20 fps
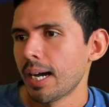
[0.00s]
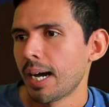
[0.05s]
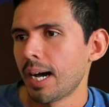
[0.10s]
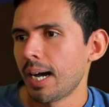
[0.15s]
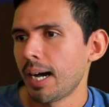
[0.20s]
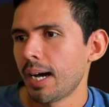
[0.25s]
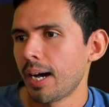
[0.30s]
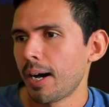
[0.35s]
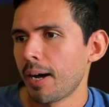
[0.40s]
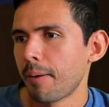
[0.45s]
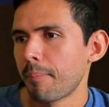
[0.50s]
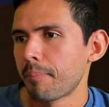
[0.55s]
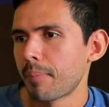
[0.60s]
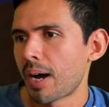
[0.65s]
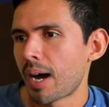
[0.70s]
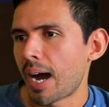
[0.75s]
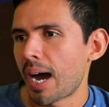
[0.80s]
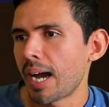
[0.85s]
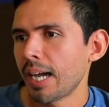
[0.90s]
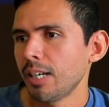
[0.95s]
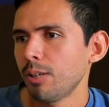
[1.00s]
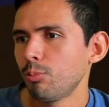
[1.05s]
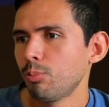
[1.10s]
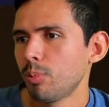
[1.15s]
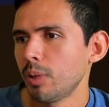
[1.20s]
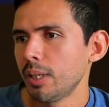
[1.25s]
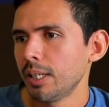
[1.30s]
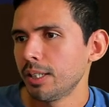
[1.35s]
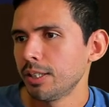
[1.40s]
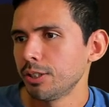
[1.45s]
I
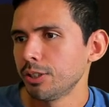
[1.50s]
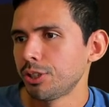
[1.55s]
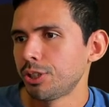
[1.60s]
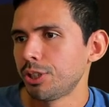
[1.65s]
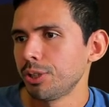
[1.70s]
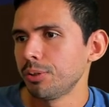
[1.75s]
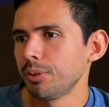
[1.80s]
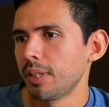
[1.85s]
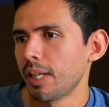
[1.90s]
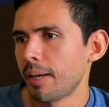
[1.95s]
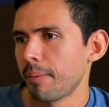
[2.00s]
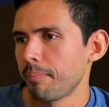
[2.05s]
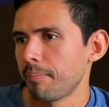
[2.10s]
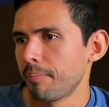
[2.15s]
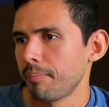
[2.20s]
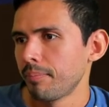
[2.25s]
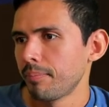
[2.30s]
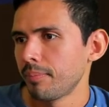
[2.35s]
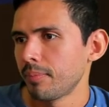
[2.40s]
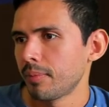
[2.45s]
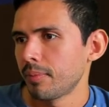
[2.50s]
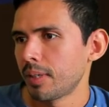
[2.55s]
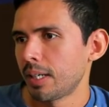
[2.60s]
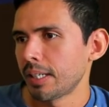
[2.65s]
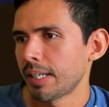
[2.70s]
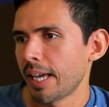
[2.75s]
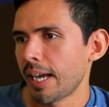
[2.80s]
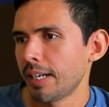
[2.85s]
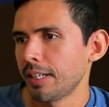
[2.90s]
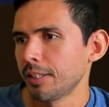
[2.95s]
will do them
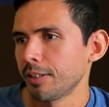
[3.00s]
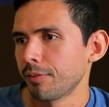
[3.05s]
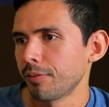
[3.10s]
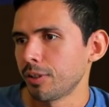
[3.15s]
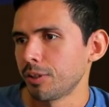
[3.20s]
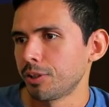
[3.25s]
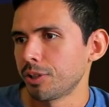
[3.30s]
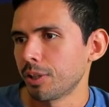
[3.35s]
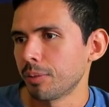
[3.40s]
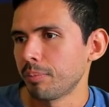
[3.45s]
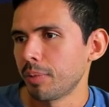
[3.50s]
again in the future,